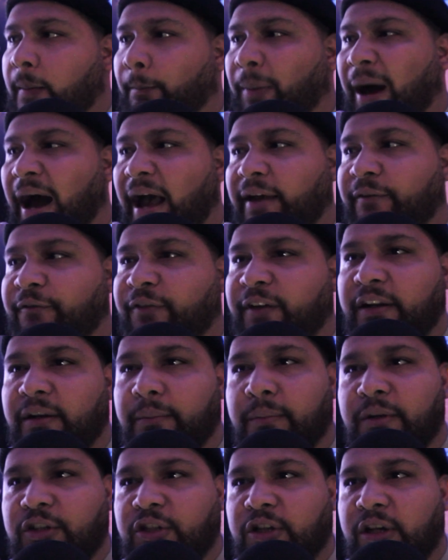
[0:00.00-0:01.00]
buy a
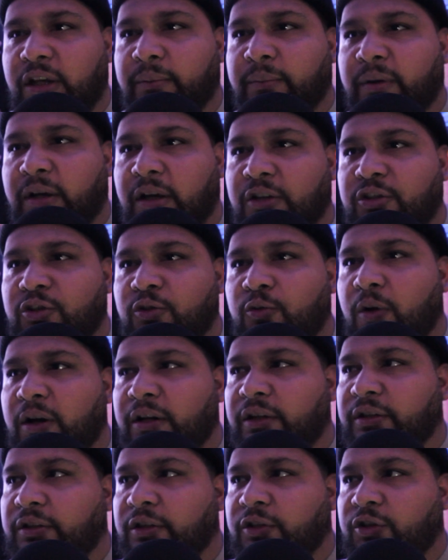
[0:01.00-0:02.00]
vending machine because you
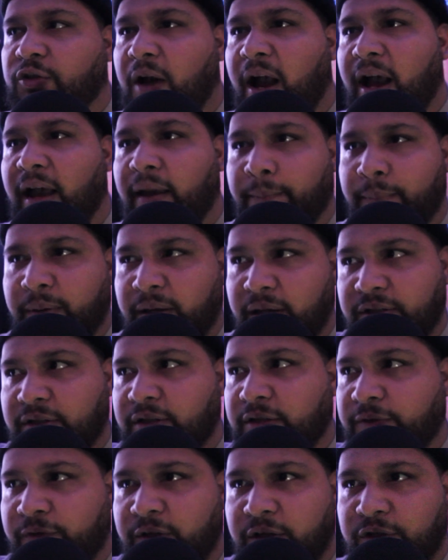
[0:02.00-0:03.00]
wanted to try a
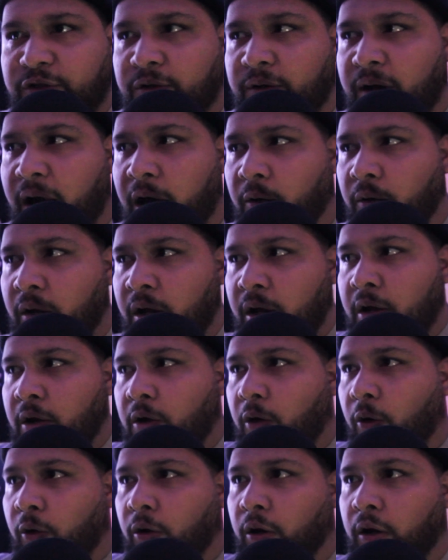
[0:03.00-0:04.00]
business venture out,
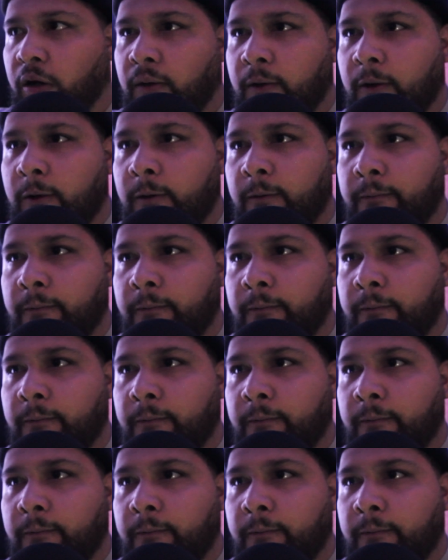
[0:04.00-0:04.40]
or